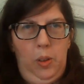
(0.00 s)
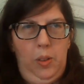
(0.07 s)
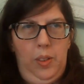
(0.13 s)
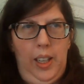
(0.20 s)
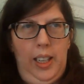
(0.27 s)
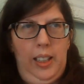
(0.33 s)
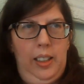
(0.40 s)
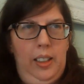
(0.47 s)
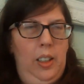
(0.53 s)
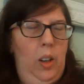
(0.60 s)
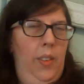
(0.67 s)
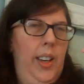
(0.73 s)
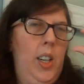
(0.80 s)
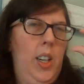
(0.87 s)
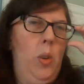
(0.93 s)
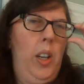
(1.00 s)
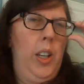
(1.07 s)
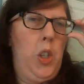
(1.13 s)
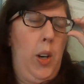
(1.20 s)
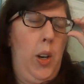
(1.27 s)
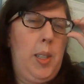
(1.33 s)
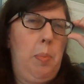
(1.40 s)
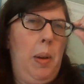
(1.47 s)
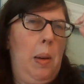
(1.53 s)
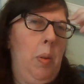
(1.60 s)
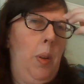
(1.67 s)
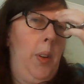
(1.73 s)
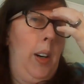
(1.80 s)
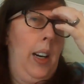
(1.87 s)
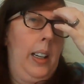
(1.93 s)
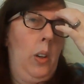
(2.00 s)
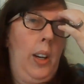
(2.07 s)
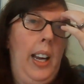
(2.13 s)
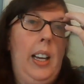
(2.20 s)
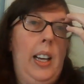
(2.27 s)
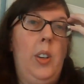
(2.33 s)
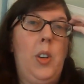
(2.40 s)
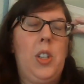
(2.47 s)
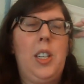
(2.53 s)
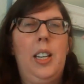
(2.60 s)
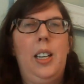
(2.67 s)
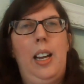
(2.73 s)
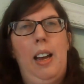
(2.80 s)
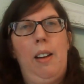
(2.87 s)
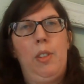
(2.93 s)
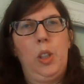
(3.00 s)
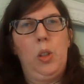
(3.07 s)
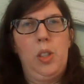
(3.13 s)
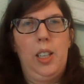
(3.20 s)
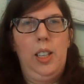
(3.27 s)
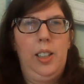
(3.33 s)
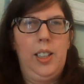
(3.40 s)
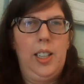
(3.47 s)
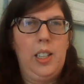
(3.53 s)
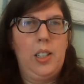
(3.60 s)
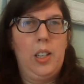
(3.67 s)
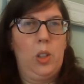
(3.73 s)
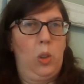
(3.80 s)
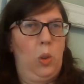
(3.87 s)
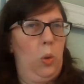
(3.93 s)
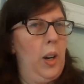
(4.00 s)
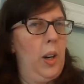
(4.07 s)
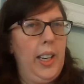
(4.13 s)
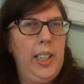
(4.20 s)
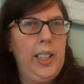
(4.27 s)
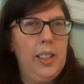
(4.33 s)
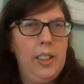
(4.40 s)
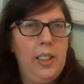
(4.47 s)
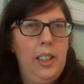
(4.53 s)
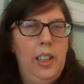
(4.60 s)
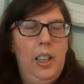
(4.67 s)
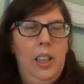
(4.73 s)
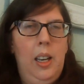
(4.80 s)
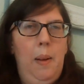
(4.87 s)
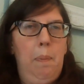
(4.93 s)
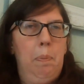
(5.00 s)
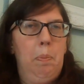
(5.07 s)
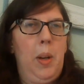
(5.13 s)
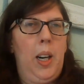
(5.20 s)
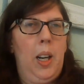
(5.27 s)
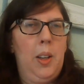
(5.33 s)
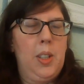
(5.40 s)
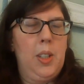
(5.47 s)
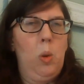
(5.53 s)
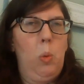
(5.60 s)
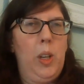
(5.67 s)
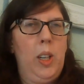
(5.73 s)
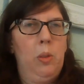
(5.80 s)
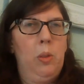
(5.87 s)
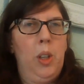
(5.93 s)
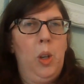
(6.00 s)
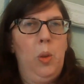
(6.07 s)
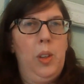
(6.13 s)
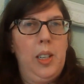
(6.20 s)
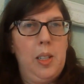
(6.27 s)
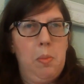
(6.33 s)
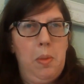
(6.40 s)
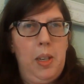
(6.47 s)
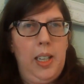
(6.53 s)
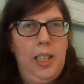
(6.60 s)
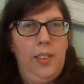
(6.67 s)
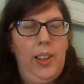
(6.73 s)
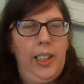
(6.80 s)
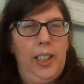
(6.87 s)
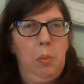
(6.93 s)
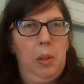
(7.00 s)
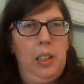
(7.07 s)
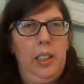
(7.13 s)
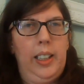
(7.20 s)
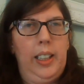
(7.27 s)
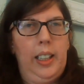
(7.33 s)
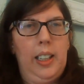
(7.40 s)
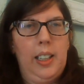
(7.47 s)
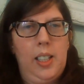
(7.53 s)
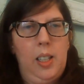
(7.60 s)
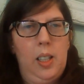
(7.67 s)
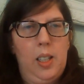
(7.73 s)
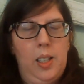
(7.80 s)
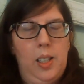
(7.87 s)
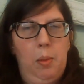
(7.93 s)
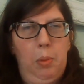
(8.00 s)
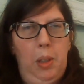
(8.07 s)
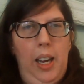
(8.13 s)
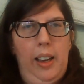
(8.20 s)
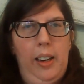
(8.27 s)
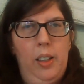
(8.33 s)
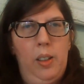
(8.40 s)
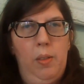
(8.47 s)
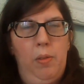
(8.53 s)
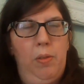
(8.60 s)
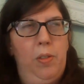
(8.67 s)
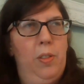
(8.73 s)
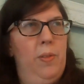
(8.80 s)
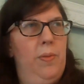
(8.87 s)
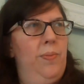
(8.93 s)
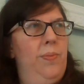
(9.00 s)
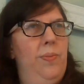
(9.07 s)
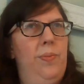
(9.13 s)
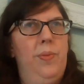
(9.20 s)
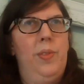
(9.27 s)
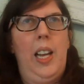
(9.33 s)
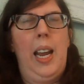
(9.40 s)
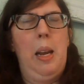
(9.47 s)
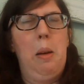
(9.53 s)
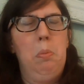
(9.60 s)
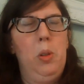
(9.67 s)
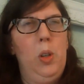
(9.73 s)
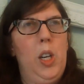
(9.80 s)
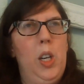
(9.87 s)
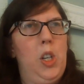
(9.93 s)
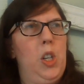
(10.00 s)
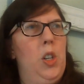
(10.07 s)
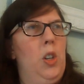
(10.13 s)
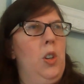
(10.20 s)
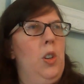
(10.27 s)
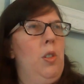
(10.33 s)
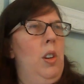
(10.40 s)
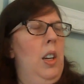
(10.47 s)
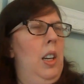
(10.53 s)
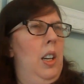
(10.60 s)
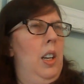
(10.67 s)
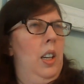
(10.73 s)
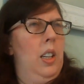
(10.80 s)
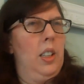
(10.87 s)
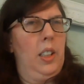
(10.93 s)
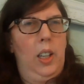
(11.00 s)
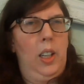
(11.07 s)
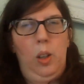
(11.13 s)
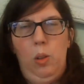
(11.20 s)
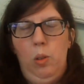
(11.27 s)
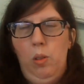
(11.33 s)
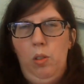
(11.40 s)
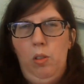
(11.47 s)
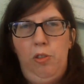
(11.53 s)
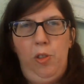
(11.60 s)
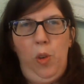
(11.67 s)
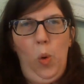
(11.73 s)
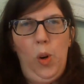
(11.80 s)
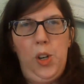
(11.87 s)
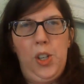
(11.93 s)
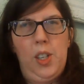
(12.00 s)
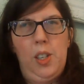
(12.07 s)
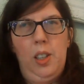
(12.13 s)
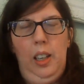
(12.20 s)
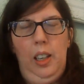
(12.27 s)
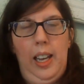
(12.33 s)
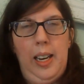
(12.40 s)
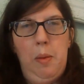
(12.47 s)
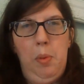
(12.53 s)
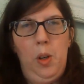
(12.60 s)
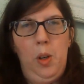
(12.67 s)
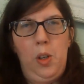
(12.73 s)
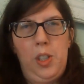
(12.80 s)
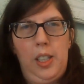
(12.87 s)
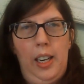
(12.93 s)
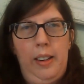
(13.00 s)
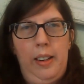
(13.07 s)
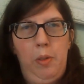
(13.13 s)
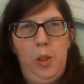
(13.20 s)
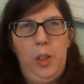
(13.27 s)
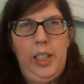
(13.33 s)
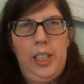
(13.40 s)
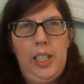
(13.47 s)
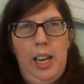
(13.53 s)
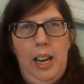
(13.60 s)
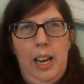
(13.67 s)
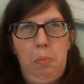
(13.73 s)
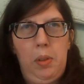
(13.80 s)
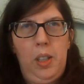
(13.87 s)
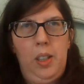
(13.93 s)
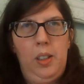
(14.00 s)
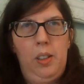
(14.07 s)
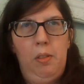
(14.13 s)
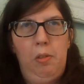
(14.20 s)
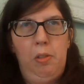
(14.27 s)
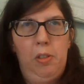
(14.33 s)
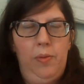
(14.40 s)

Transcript: They, you know, they didn't really trust people. They're like, okay, I understand having utilities is great, but also we don't know these men. They could be leading us into some kind of ambush or, you know, forced labor, slavery type of